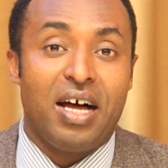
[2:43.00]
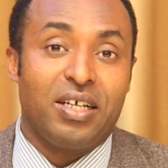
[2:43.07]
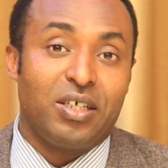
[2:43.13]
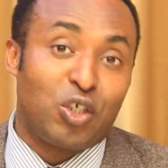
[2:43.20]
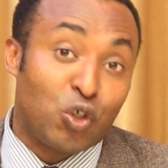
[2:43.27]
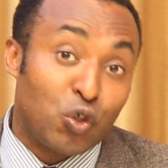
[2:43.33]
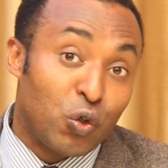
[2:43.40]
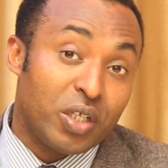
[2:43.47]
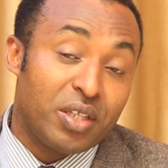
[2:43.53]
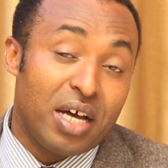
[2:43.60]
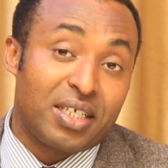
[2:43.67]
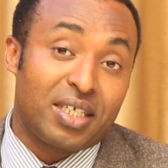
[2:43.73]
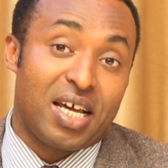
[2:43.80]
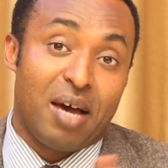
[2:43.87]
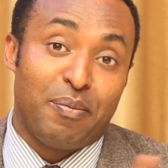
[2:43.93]
student
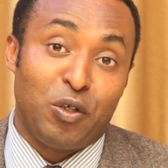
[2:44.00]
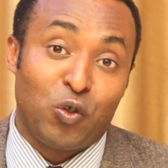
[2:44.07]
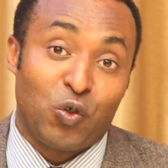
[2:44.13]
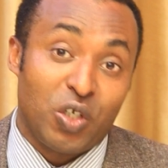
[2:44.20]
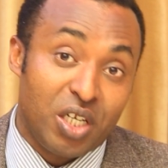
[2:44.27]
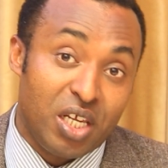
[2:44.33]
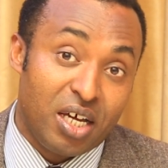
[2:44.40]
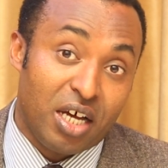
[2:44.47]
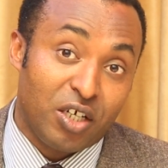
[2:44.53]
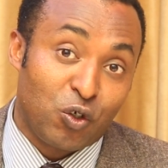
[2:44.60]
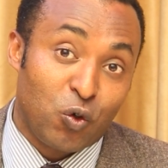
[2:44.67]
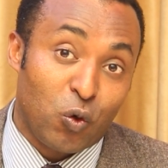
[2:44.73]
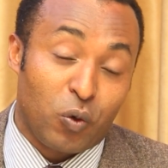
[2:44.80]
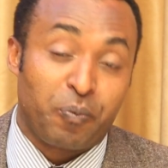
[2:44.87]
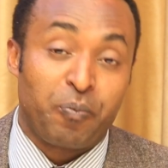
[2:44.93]
that's coming to Sedika
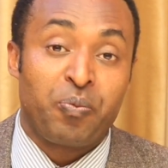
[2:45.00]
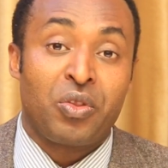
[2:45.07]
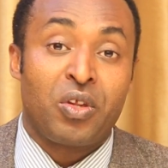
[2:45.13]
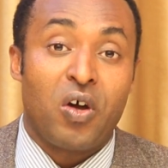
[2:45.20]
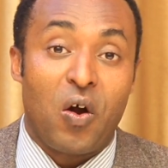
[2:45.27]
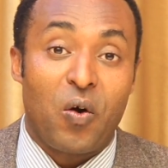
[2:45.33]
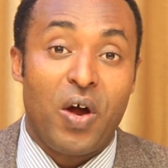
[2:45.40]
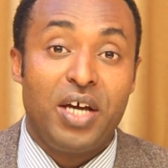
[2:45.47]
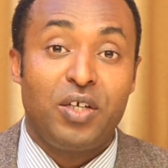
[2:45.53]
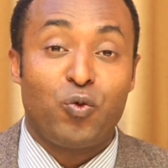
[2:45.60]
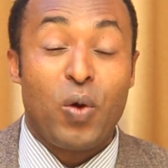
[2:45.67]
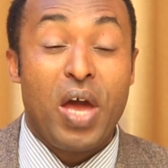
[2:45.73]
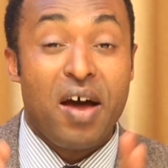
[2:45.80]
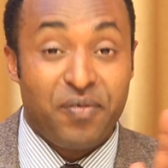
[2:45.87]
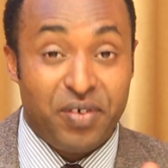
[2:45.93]
school. All right,
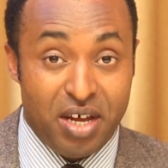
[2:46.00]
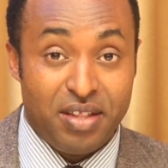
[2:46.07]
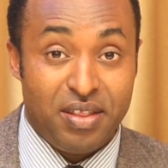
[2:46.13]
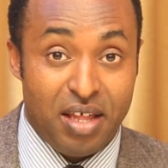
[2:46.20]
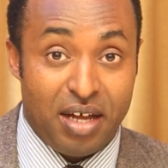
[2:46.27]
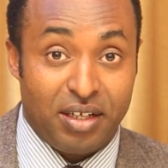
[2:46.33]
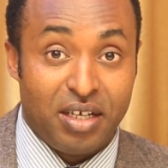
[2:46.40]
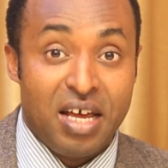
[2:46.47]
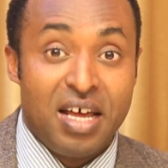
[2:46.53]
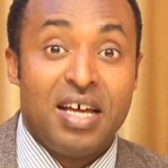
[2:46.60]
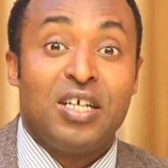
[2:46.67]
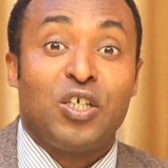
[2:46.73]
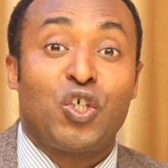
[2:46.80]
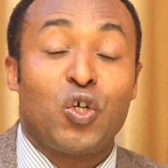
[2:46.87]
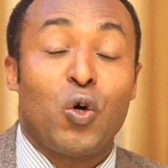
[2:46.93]
we have done that.
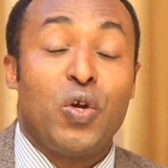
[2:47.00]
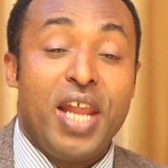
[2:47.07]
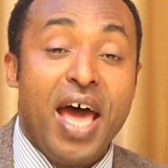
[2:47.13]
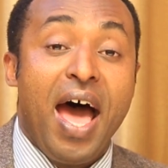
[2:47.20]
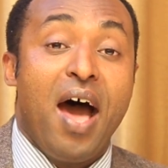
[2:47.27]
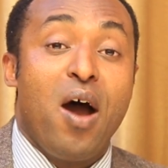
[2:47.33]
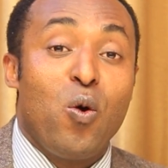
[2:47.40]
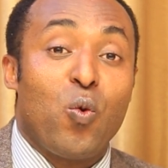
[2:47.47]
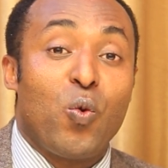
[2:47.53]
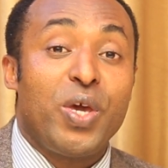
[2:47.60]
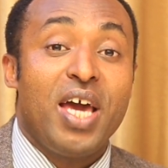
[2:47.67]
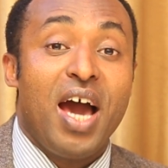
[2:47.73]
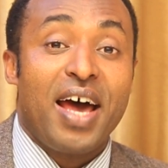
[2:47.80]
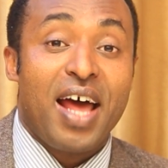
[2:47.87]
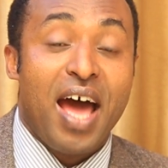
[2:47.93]
So now
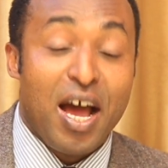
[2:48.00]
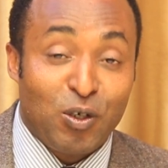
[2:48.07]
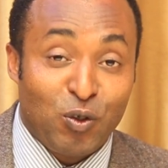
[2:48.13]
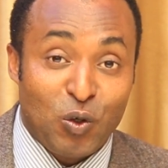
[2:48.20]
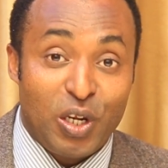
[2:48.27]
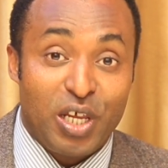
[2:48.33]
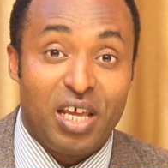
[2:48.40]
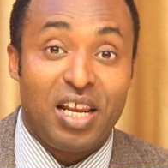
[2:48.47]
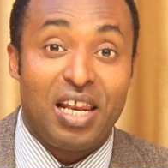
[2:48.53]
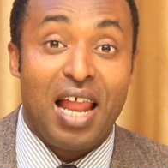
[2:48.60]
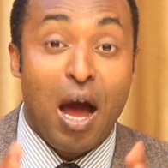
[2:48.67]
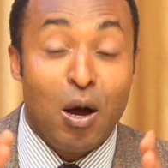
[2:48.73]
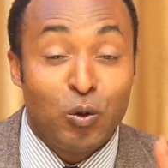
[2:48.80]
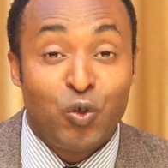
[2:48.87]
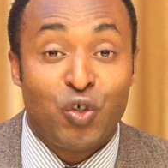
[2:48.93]
we are actually
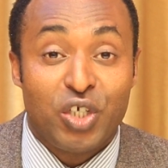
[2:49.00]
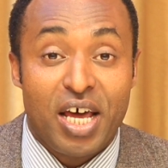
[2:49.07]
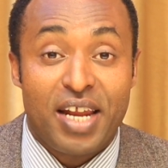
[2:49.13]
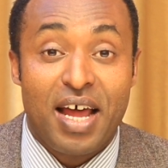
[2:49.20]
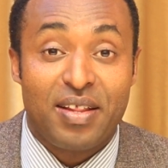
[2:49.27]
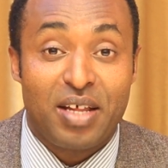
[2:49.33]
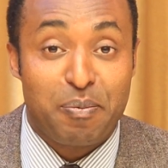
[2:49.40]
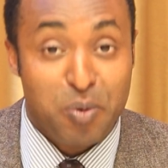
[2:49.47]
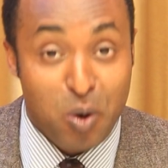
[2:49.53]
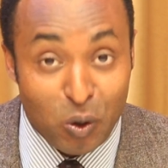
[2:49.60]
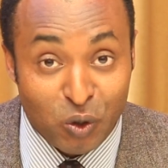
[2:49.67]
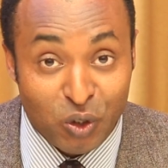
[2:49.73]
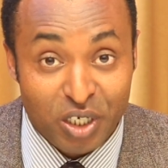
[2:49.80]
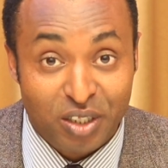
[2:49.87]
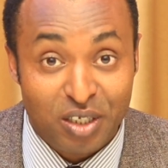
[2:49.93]
launched another
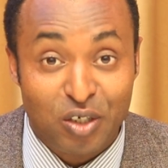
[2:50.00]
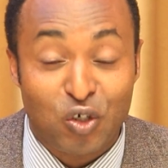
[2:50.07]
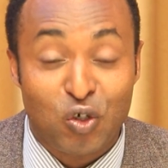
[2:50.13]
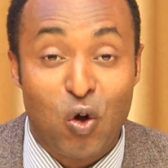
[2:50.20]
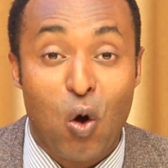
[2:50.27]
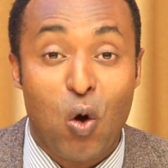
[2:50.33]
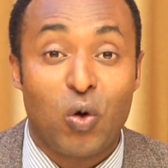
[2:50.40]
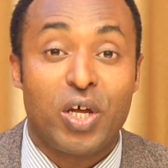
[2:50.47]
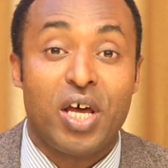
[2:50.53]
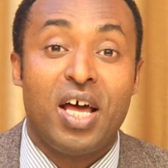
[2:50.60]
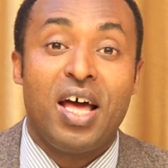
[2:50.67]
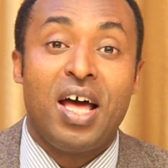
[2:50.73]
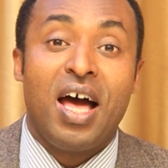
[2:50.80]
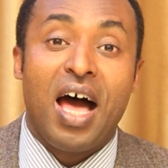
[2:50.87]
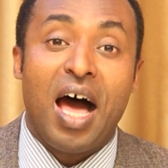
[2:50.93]
project. It's called
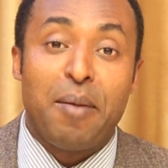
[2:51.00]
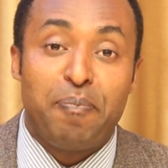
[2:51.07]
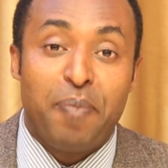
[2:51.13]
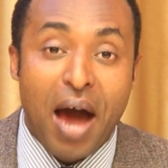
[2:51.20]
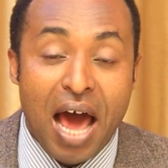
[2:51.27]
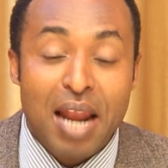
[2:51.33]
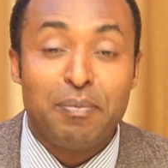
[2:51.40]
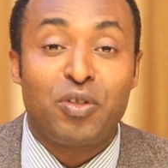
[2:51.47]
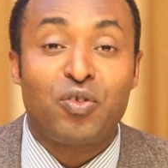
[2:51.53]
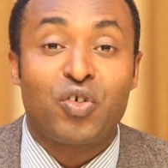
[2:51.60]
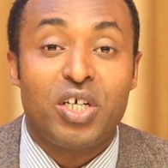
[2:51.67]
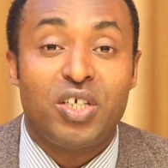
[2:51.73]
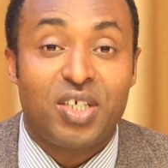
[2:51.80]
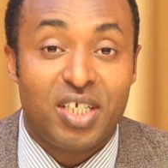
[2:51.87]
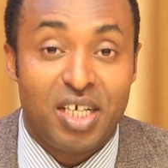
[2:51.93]
a Palm
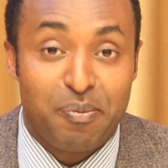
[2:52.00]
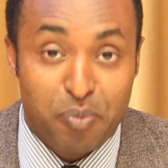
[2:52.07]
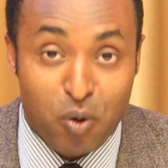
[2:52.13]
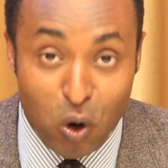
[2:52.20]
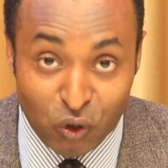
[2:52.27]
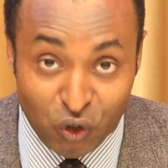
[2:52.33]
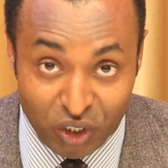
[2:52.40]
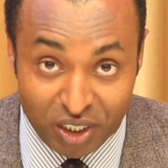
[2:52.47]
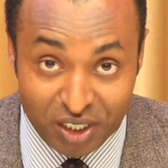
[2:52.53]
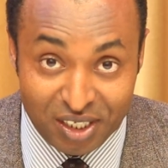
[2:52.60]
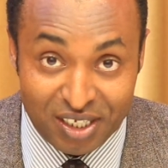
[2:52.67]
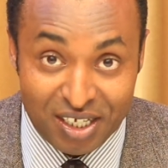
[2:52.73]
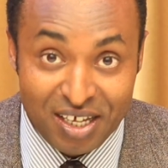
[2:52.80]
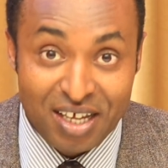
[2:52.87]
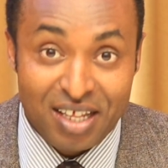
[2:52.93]
Tree Seed
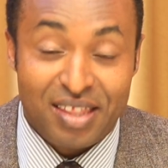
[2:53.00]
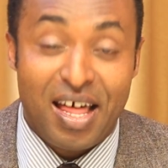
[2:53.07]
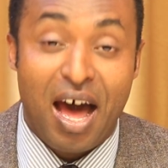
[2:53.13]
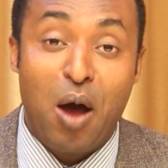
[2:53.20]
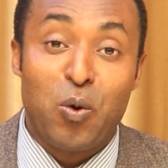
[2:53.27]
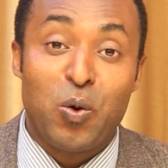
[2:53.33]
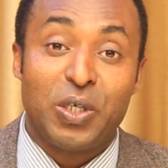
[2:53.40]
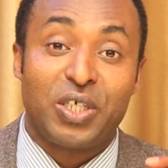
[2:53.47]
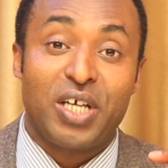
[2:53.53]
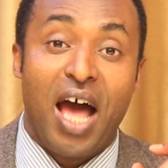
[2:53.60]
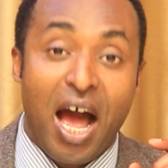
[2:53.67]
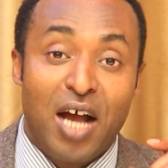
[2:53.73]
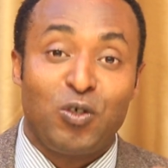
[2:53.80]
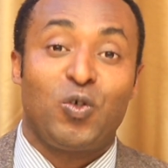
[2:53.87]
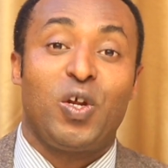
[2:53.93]
Project. That was
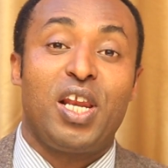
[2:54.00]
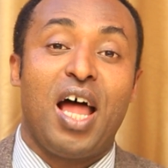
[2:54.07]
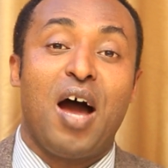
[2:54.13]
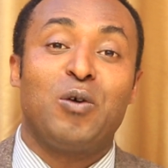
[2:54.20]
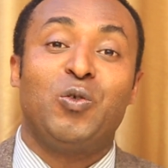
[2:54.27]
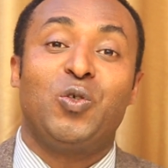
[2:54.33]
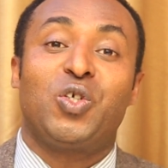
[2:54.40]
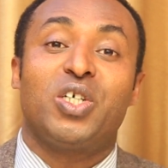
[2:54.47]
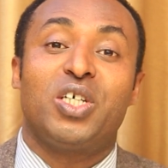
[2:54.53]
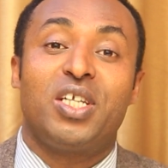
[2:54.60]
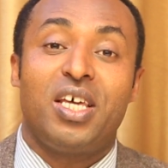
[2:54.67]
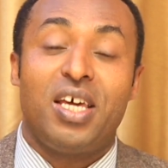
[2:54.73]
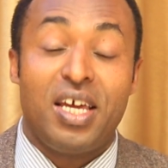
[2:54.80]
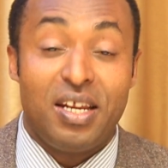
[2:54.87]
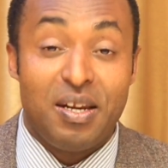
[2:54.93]
actually launched
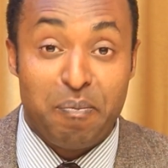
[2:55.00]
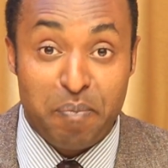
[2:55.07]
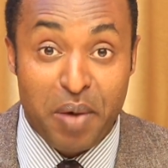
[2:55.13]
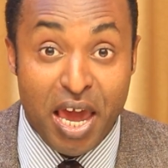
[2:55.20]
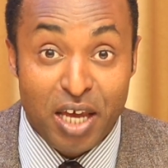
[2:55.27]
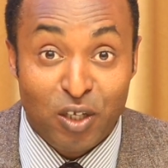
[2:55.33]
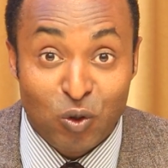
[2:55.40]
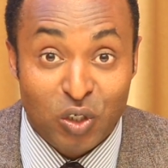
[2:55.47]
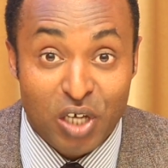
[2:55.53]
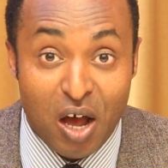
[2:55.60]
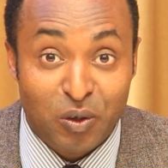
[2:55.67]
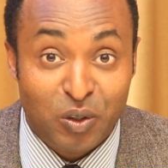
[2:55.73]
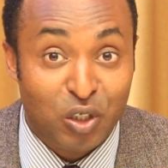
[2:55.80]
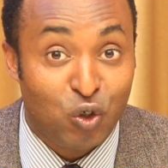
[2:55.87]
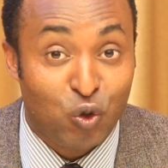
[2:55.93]
in May
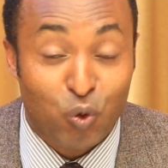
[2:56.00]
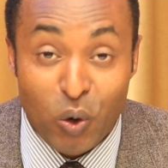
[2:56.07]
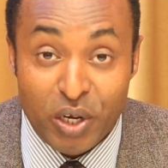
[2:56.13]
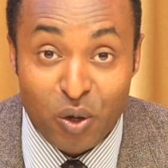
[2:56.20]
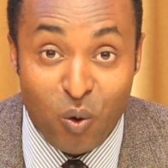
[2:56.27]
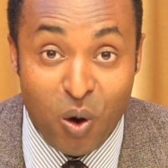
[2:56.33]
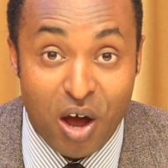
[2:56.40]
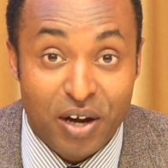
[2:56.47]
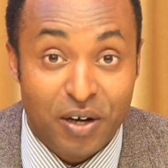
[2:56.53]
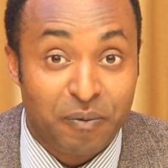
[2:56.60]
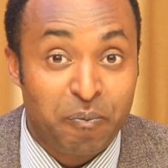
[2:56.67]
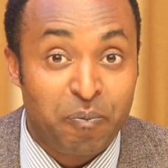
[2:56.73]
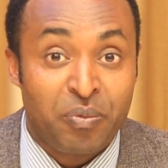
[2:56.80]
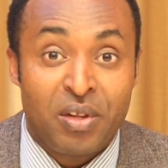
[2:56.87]
2021